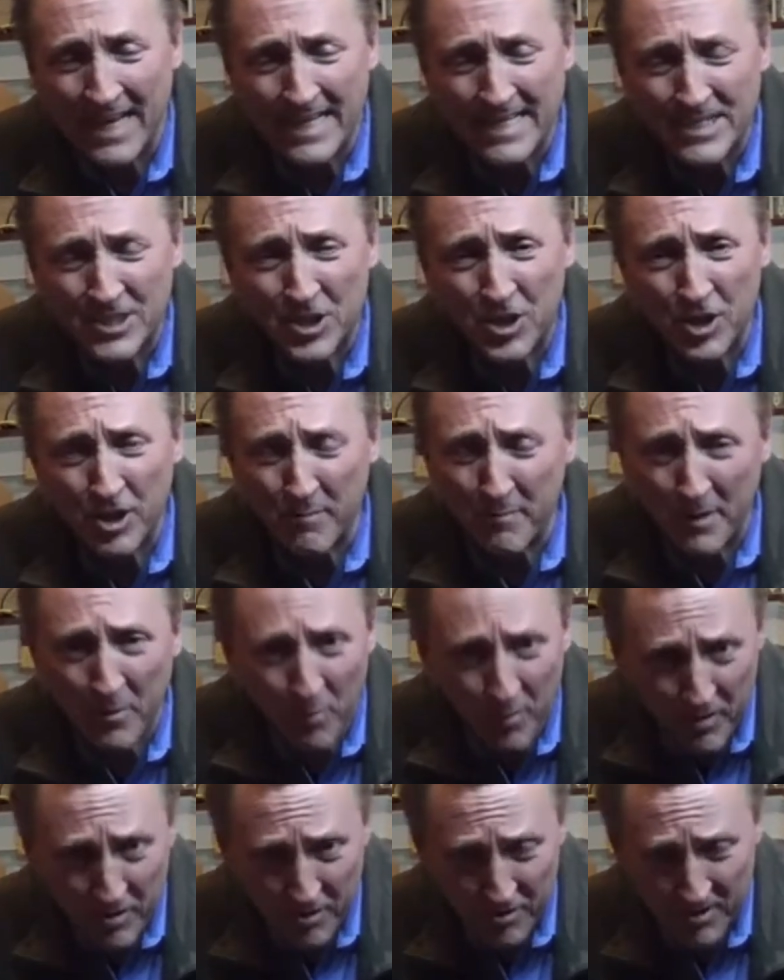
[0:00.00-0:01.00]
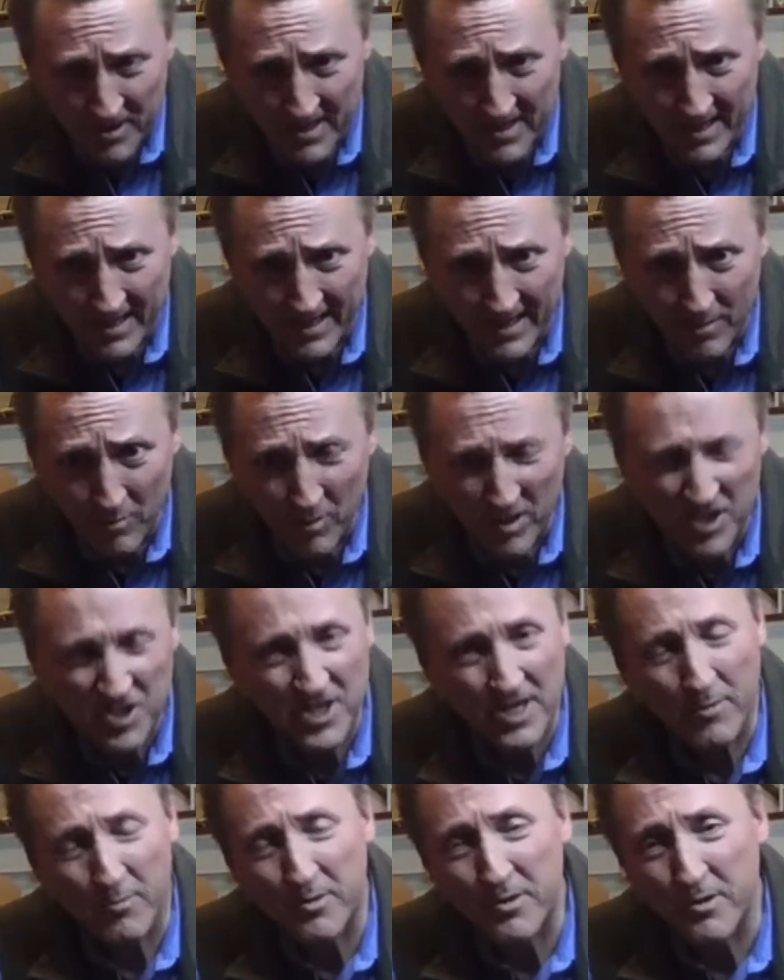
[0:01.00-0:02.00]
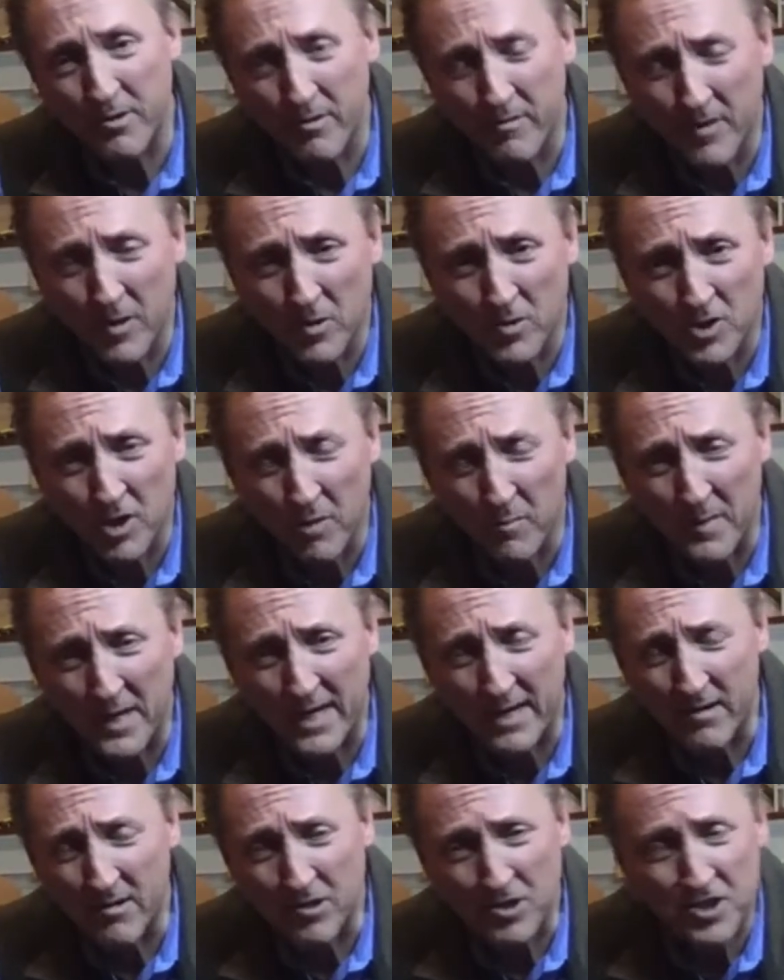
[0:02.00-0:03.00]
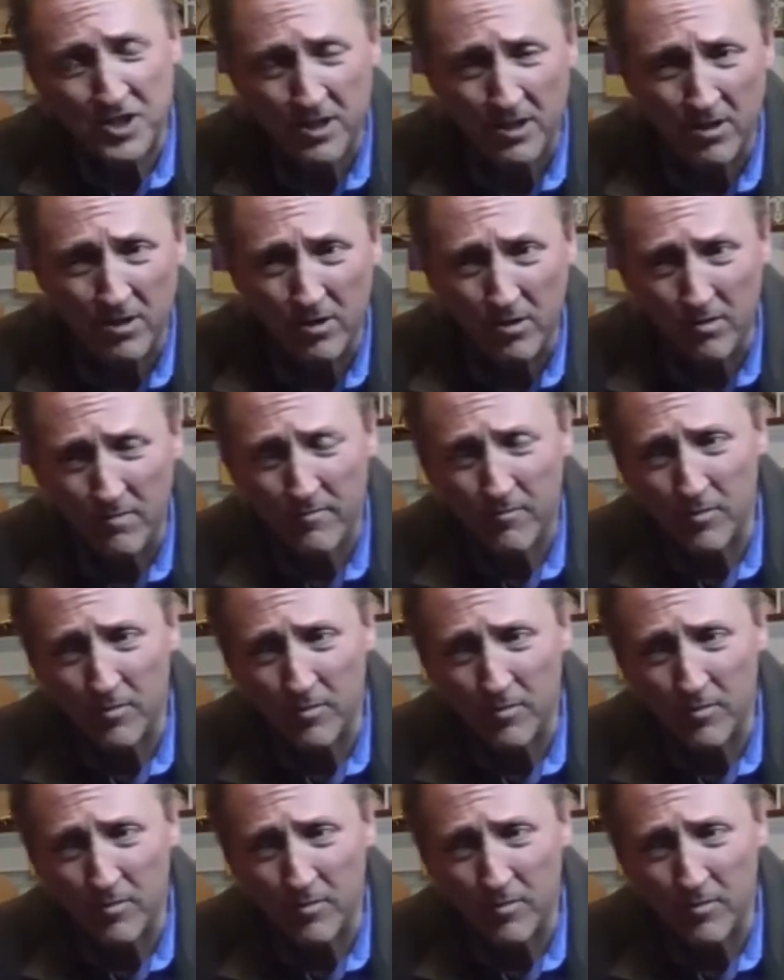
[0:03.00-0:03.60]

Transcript: It's good to be with you today. I want to share with you a devotional about our song